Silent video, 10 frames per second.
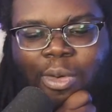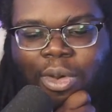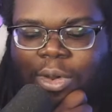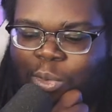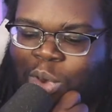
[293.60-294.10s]

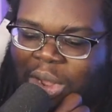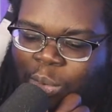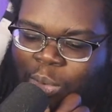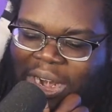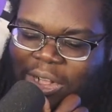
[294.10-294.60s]

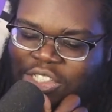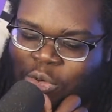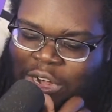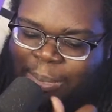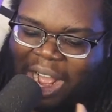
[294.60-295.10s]
when I was growing
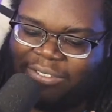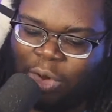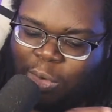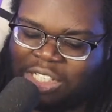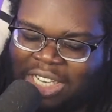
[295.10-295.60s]
up, I've
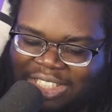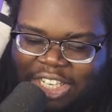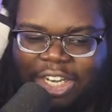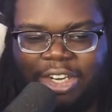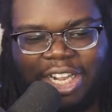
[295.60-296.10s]
always liked
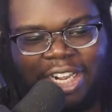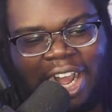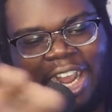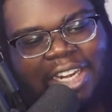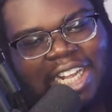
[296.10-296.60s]
the guy
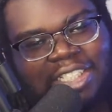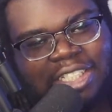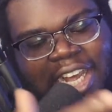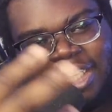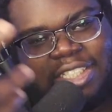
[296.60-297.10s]
that's
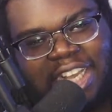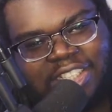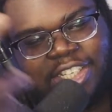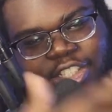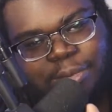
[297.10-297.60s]
not
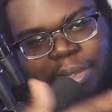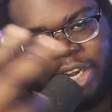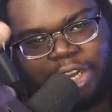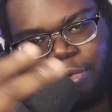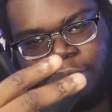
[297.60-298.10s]
destined to be the
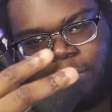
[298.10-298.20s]
hero.